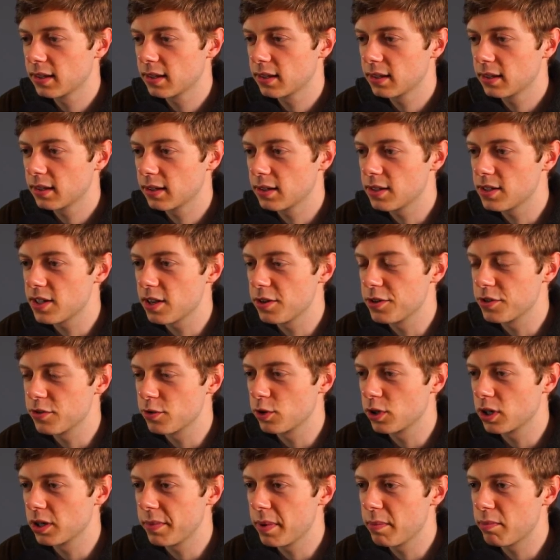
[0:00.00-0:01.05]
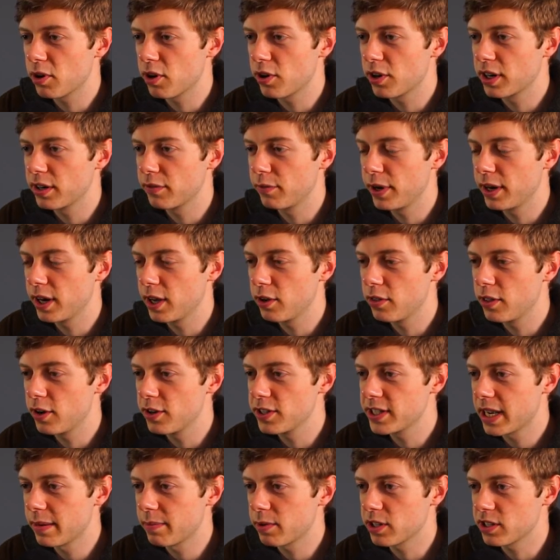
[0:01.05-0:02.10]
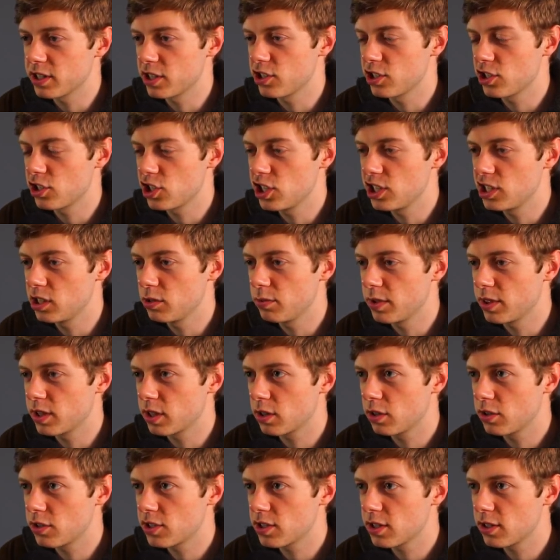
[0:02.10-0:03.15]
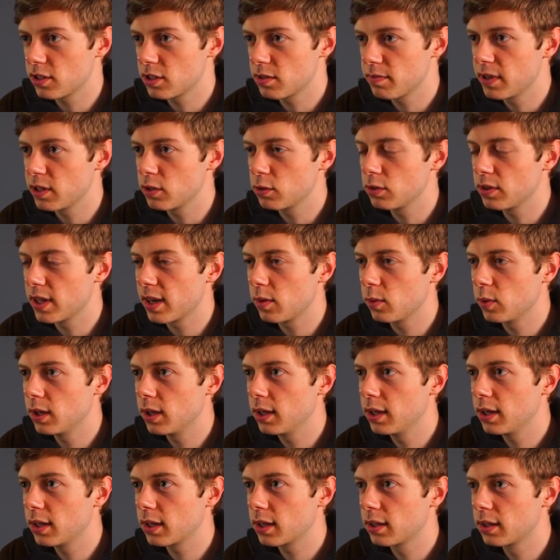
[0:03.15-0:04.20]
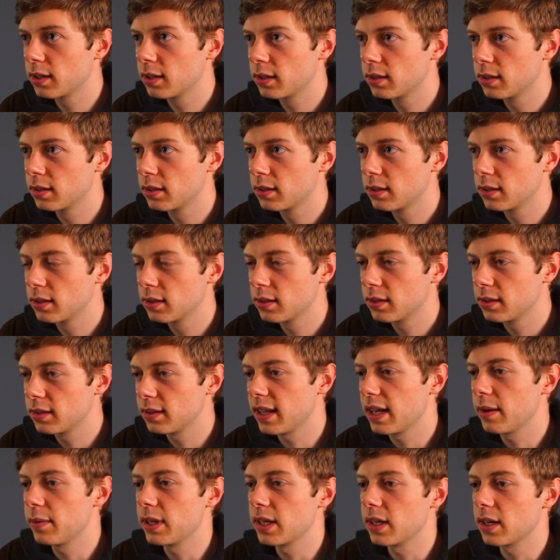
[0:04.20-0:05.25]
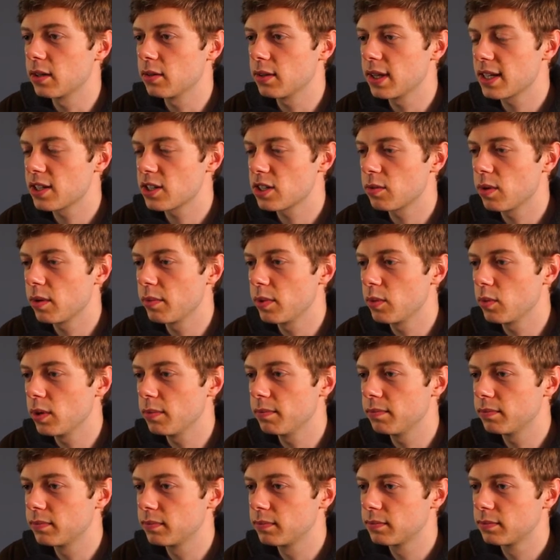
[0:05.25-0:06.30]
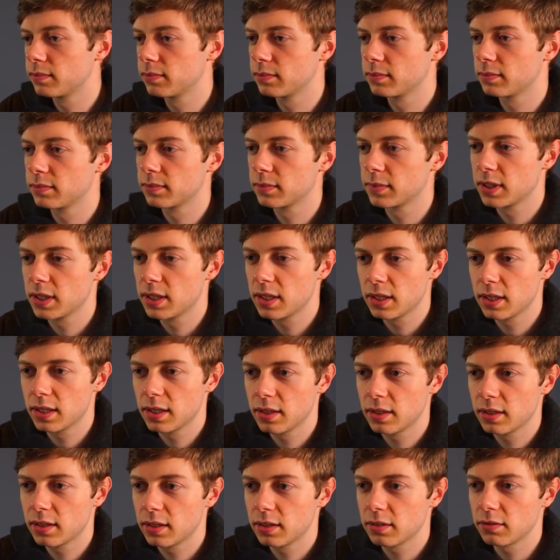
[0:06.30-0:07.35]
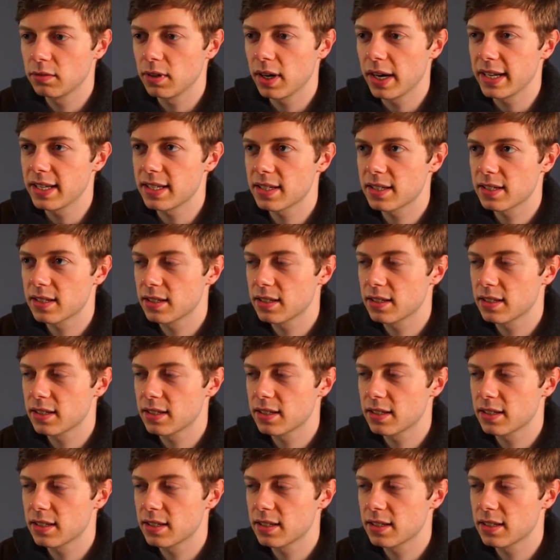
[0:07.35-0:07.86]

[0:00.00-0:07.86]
Because those are all going to be broken if we load those up, because I just cheated with the console to make all that work. There we go, that's the one we want. Right,